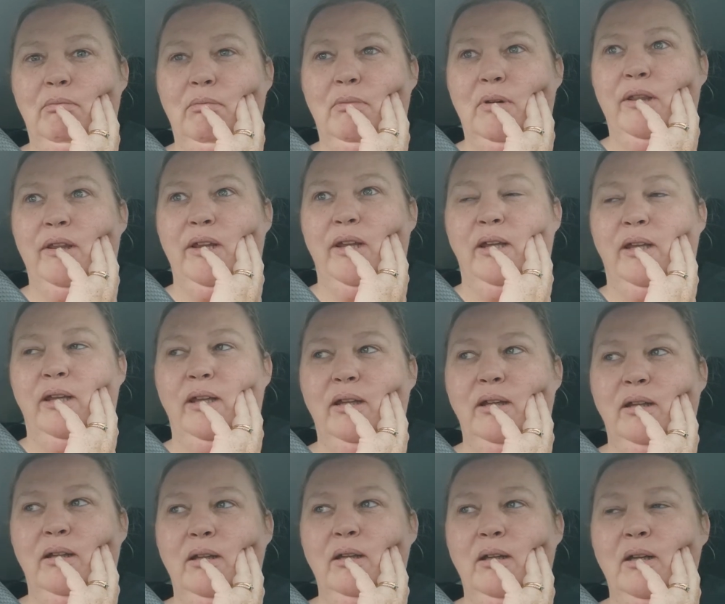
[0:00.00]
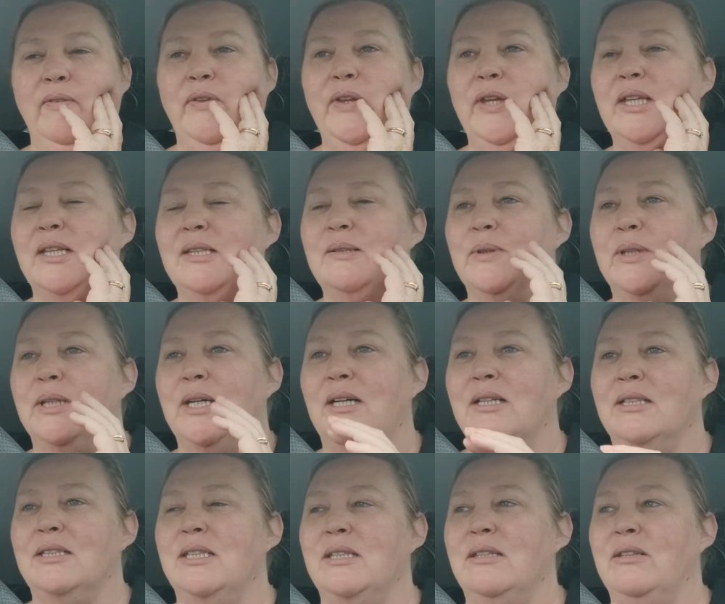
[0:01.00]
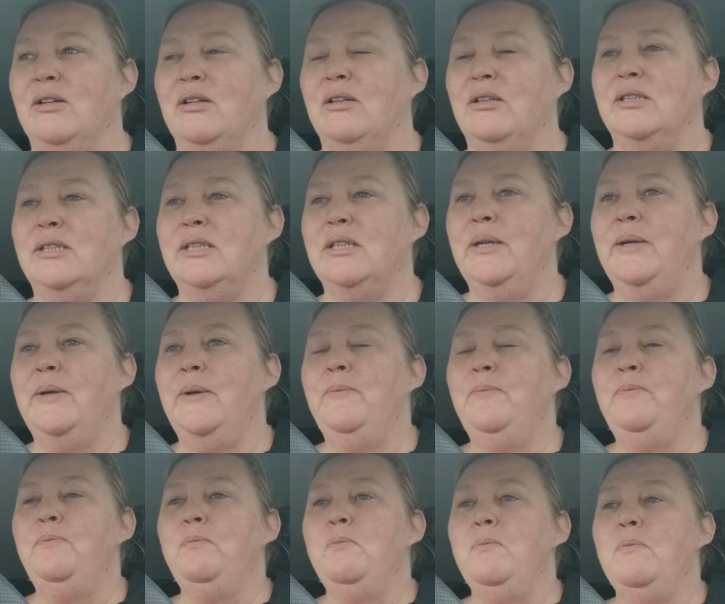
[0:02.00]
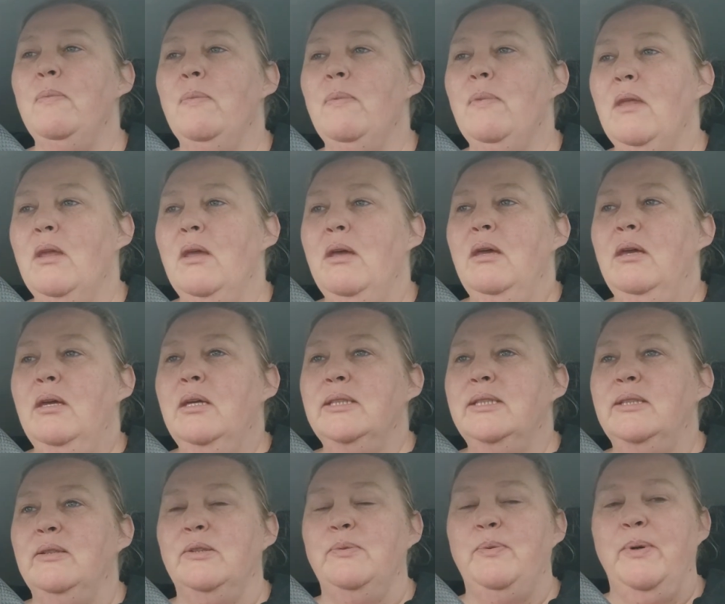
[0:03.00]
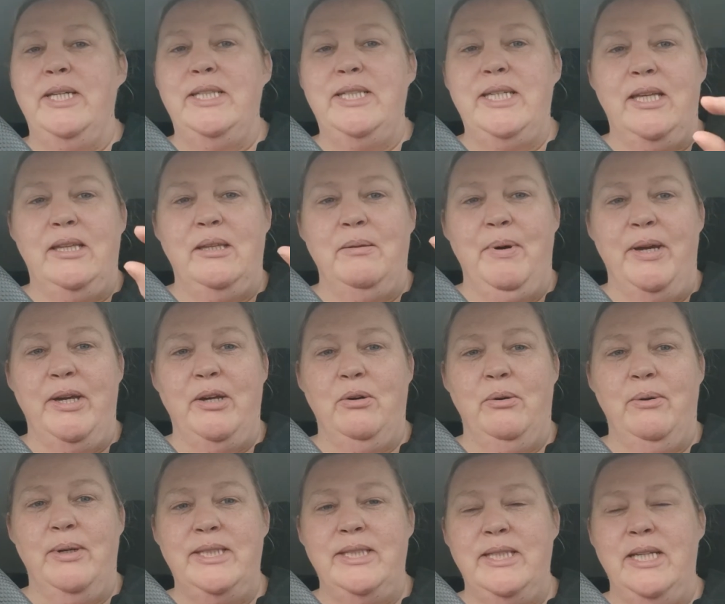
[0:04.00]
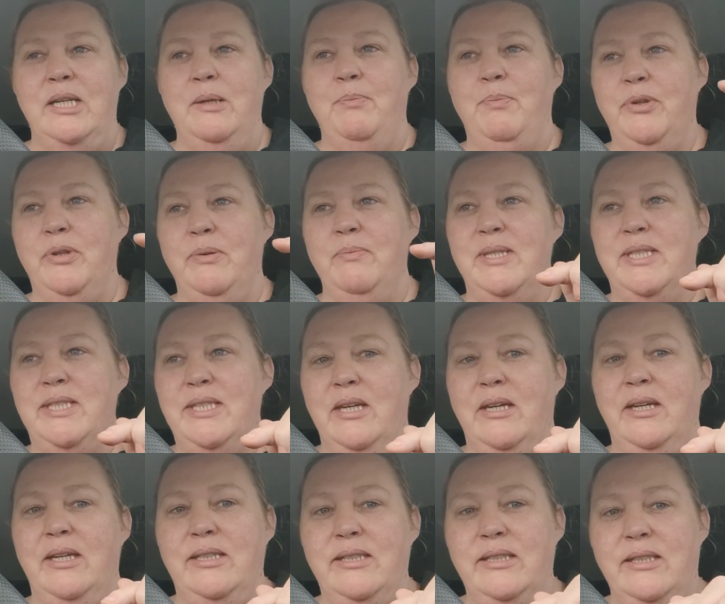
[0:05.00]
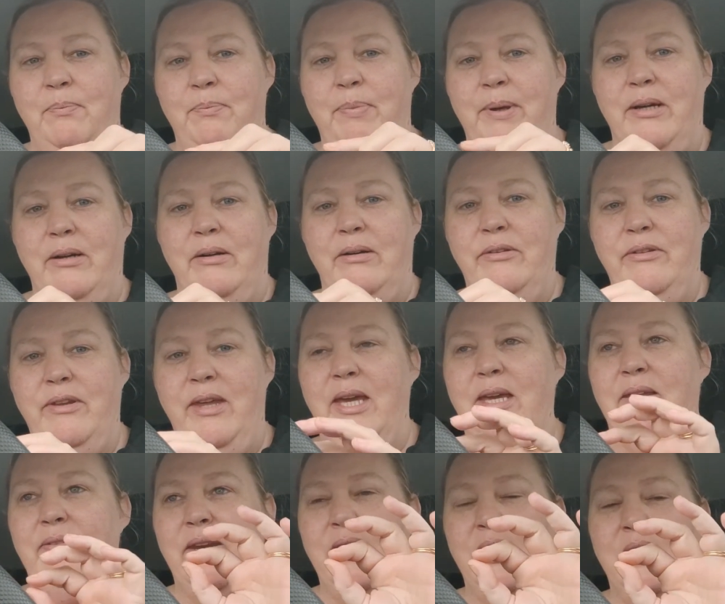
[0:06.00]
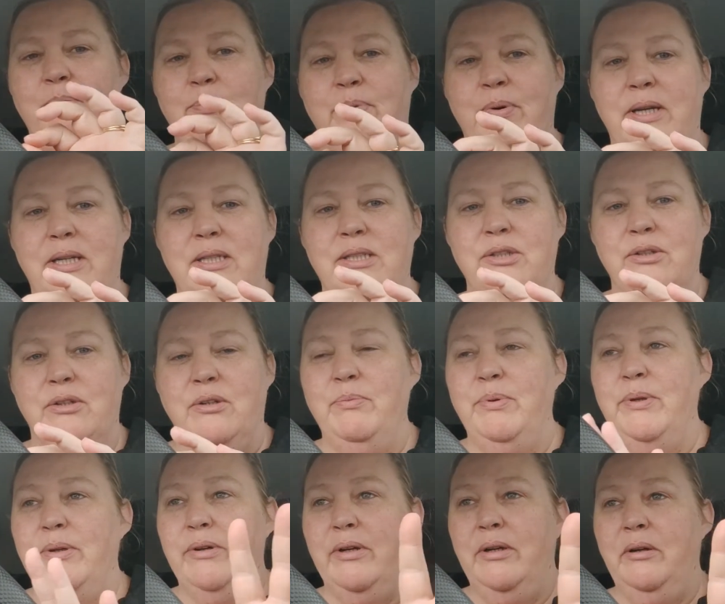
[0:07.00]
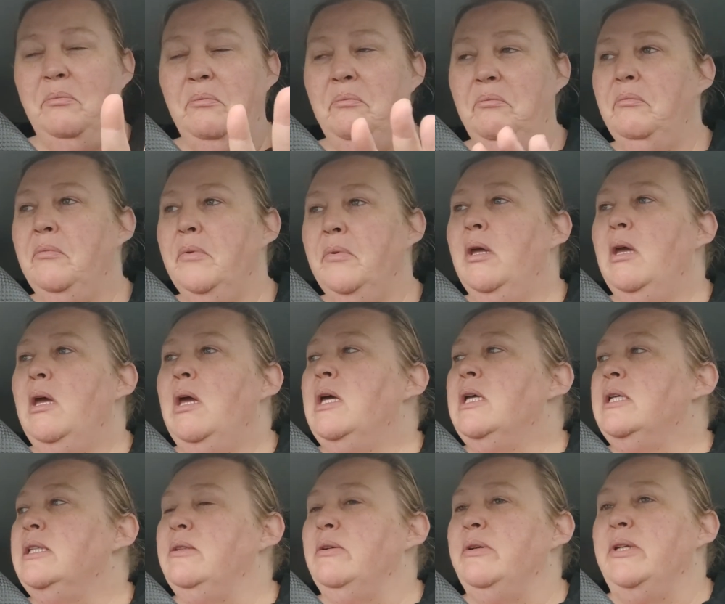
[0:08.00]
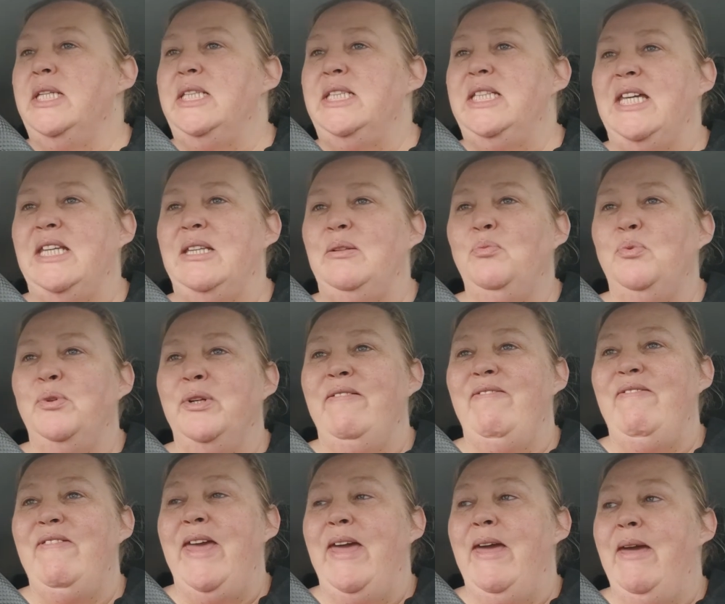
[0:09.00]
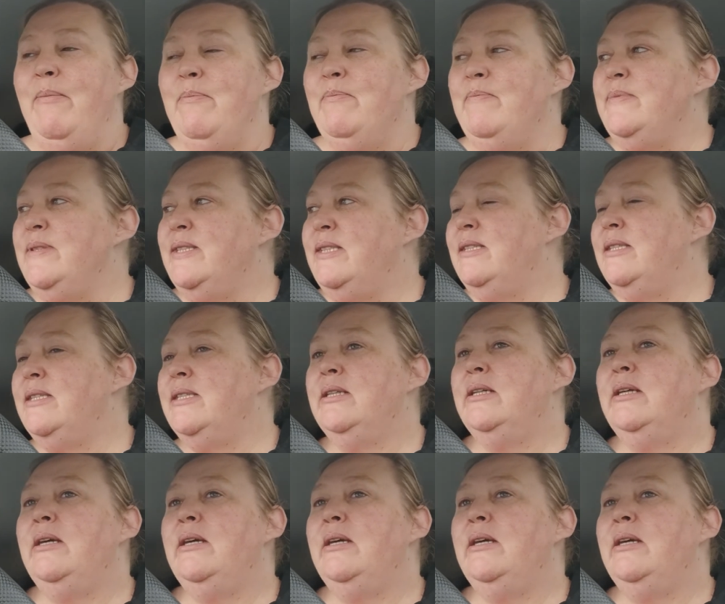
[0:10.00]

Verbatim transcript: I think that's what Carl said they're called. So it's where you take the micro SD and you put them inside the bigger thing and then you can put it into your computer. So I need to get one of them's.